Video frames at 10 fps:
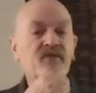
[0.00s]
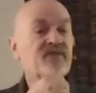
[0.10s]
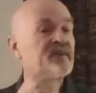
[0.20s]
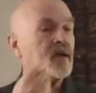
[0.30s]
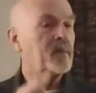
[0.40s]

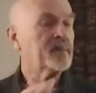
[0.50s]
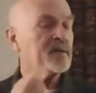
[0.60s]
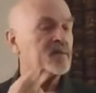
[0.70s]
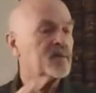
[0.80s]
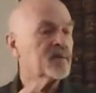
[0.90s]

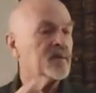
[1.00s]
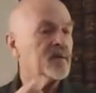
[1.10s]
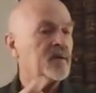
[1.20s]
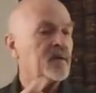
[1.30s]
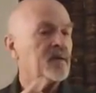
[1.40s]
phenomena,
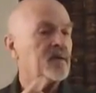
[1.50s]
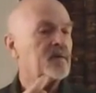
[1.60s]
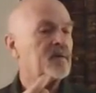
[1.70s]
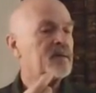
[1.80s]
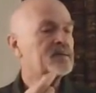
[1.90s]

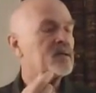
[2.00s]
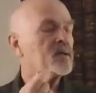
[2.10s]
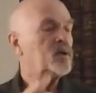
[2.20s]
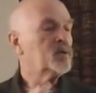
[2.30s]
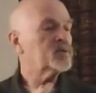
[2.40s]
his
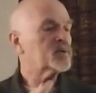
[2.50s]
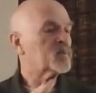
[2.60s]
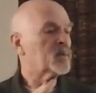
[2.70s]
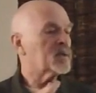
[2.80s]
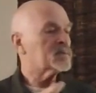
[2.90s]
conclusion
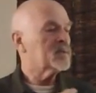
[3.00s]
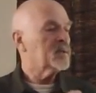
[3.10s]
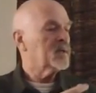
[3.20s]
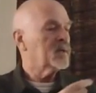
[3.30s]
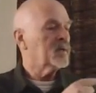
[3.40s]
was,
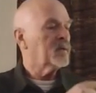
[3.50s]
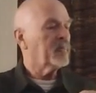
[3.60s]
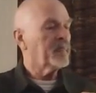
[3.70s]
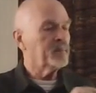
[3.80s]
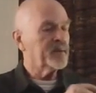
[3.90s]

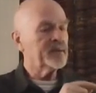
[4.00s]
when